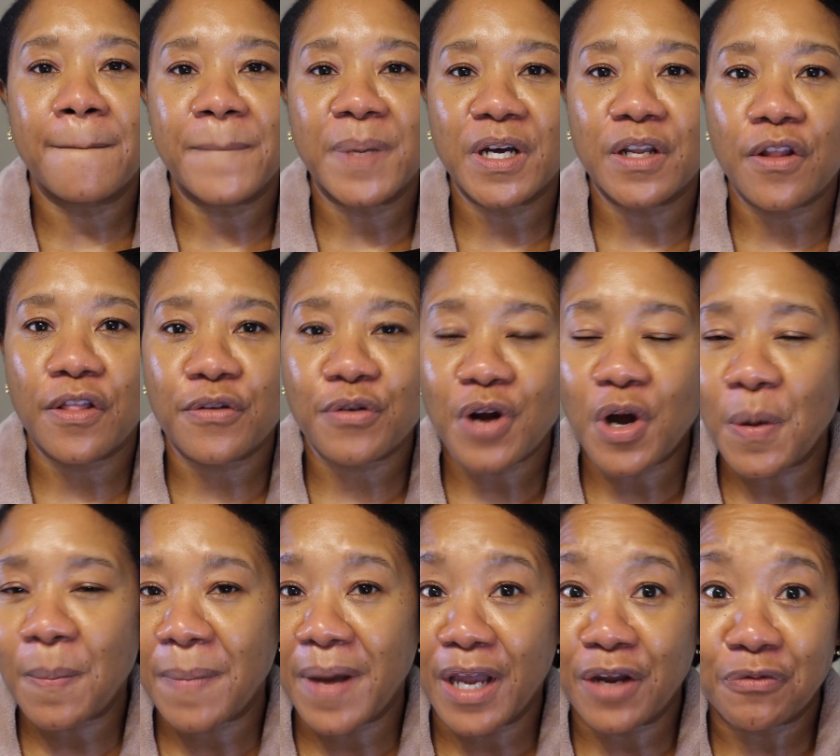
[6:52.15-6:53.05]
but
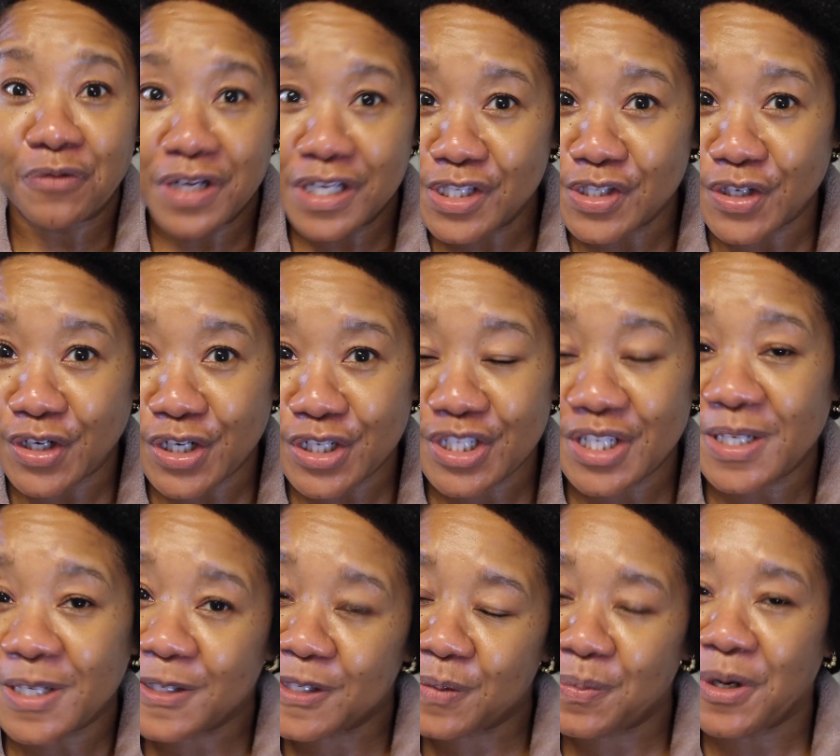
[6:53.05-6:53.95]
throughout my research and
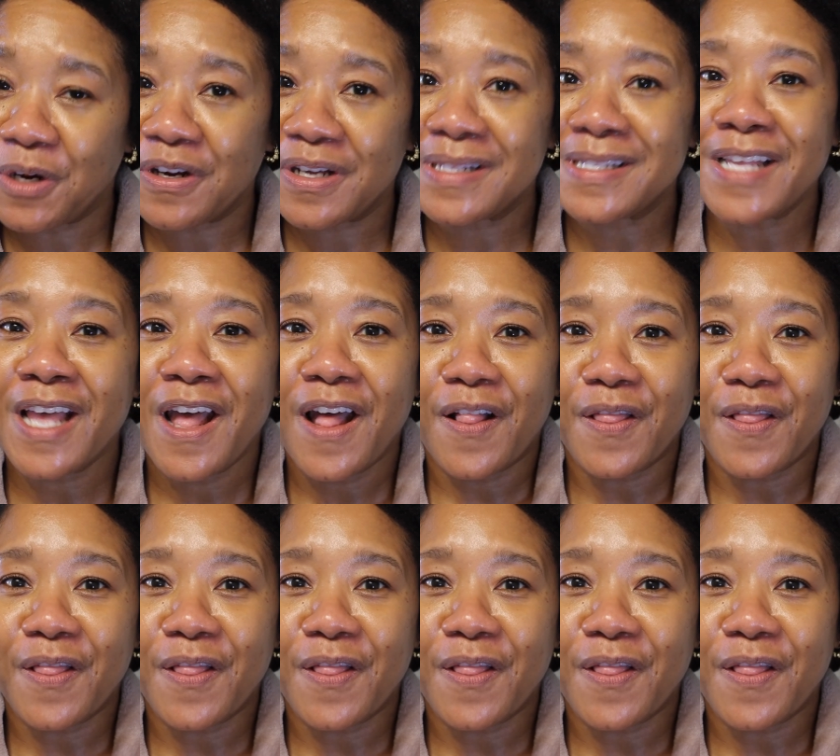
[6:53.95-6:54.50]
experience,